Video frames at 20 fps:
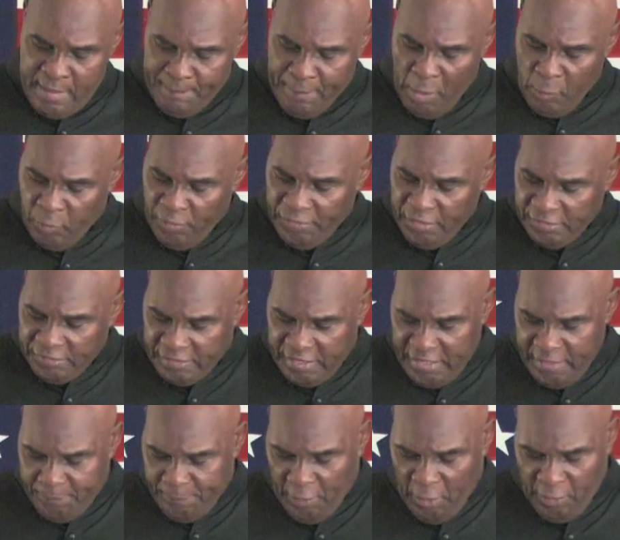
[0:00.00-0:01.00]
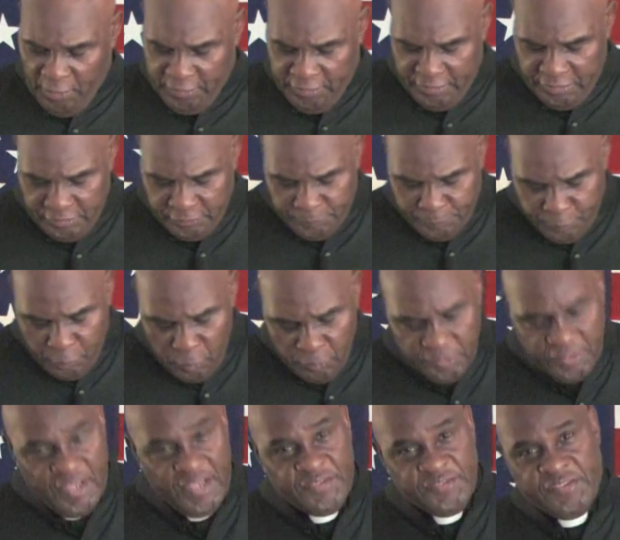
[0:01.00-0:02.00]
But when the Tea Parties
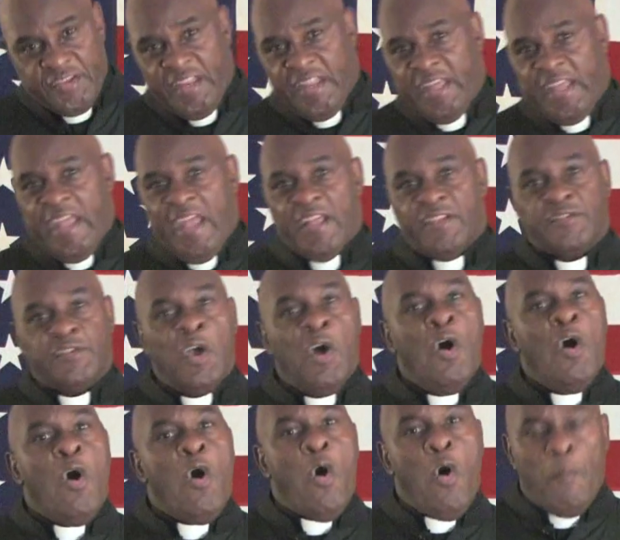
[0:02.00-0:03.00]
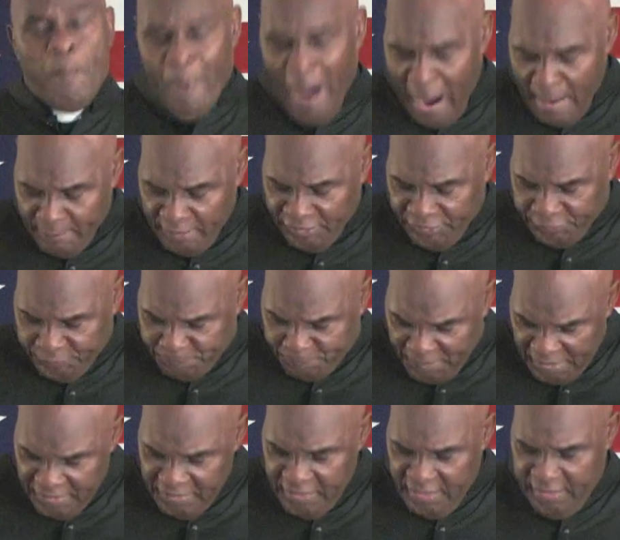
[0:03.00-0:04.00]
protested against Obama's
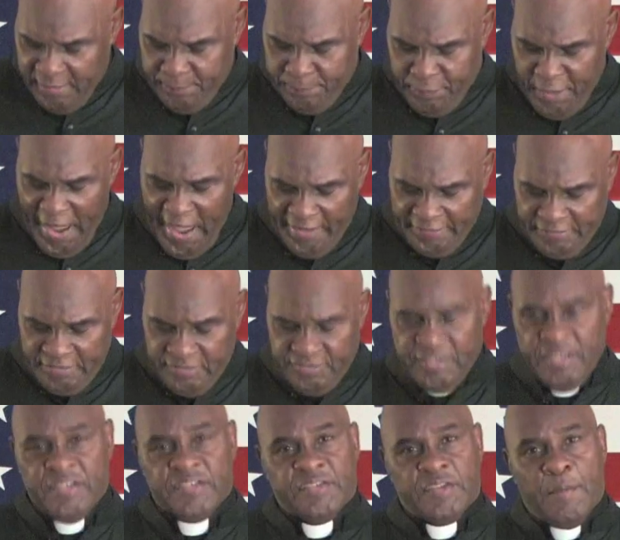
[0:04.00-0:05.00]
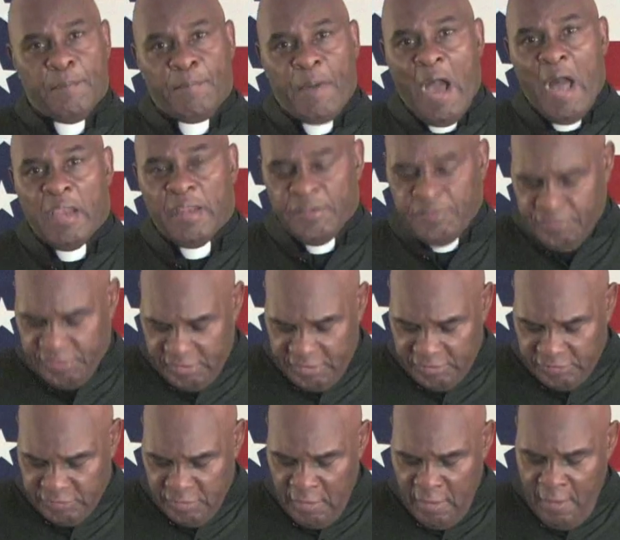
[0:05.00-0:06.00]
spending practices and
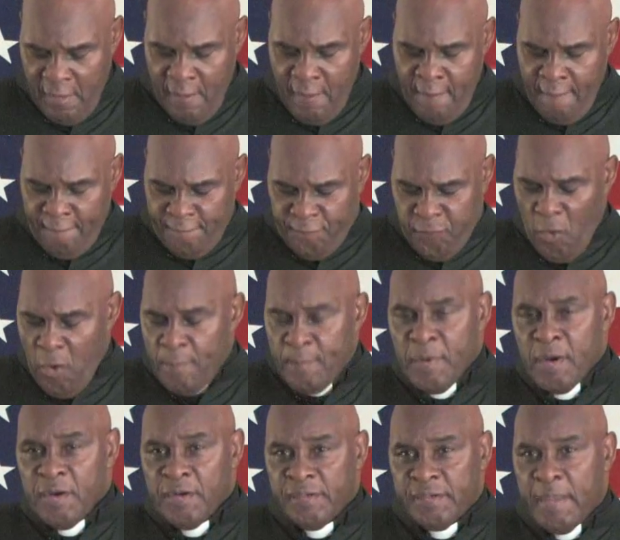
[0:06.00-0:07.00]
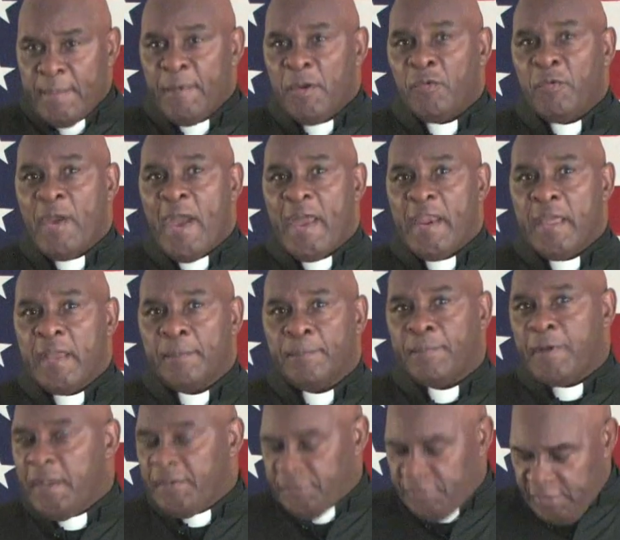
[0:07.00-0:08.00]
policies, former Democratic
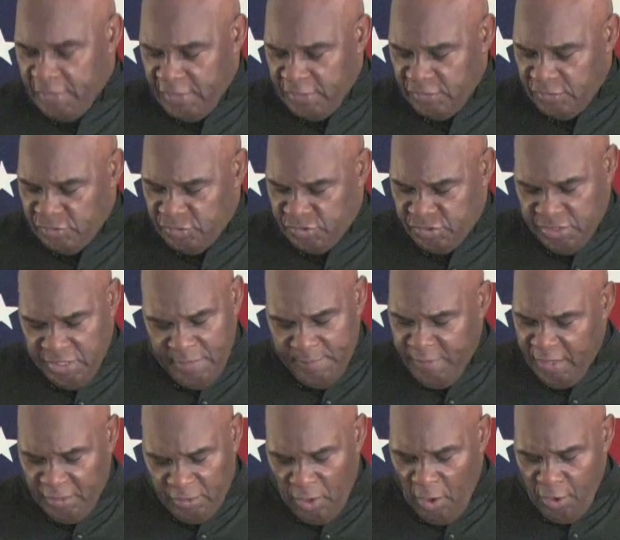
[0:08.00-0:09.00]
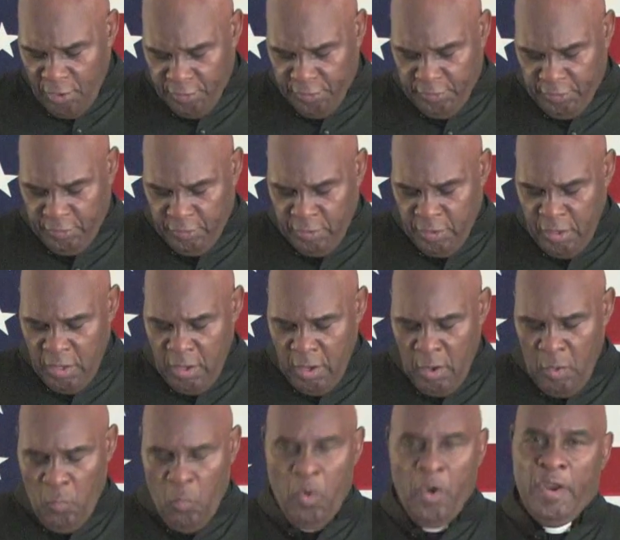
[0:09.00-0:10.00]
President Jimmy Carter
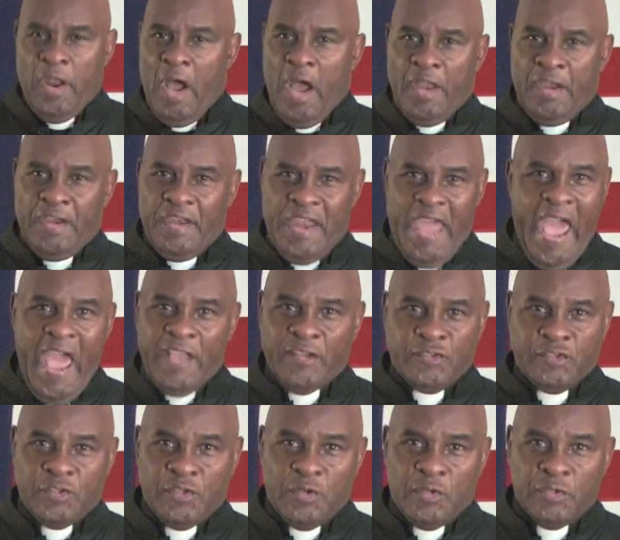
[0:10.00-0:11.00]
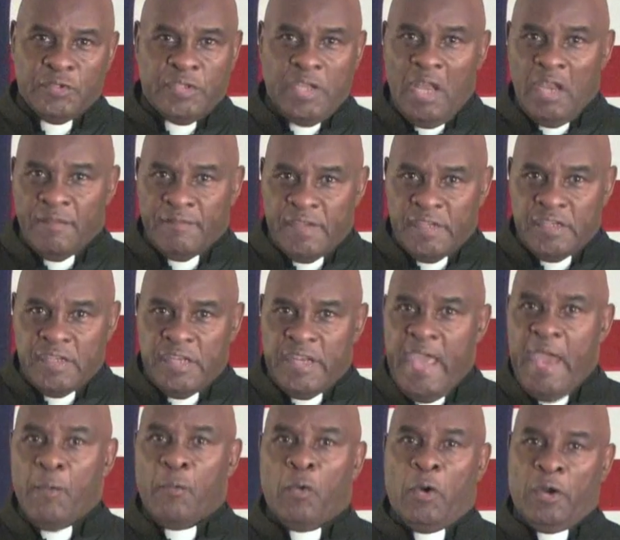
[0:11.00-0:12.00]
went on national television
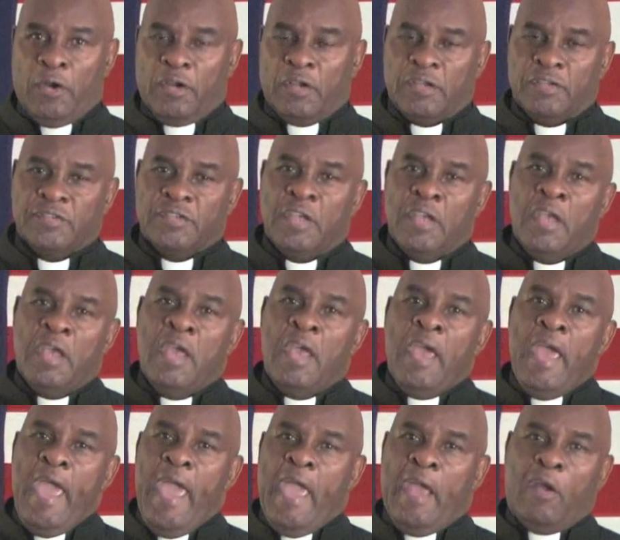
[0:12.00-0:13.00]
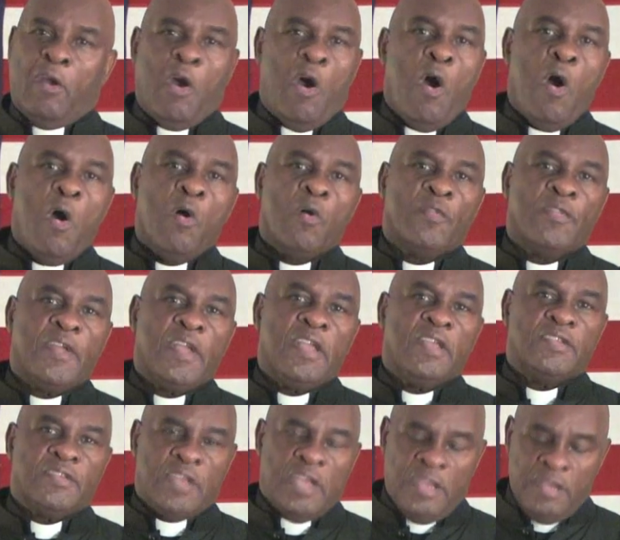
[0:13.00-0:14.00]
networks and called
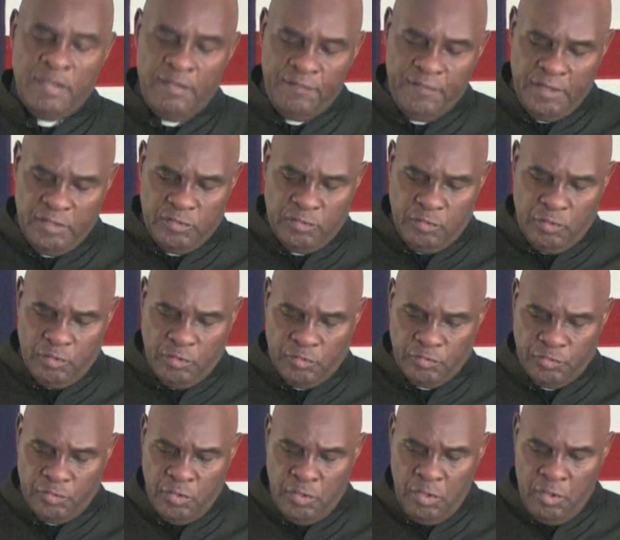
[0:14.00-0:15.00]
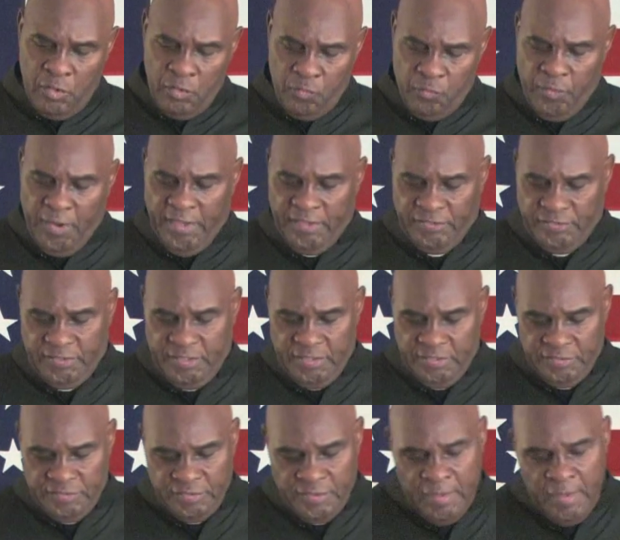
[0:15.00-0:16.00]
these individuals
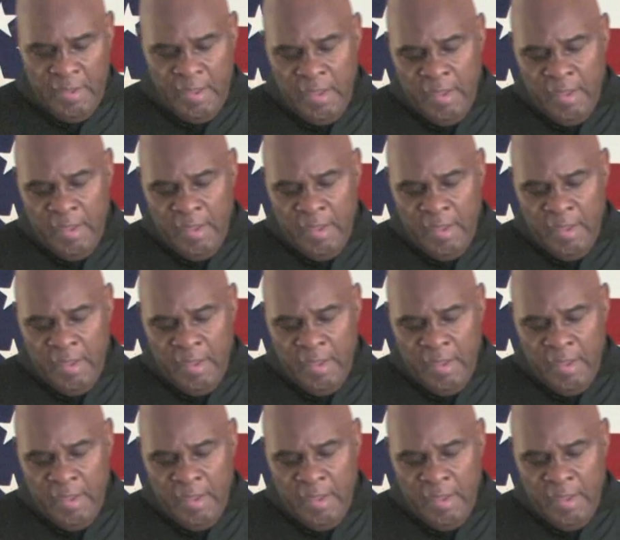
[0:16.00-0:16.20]
racist.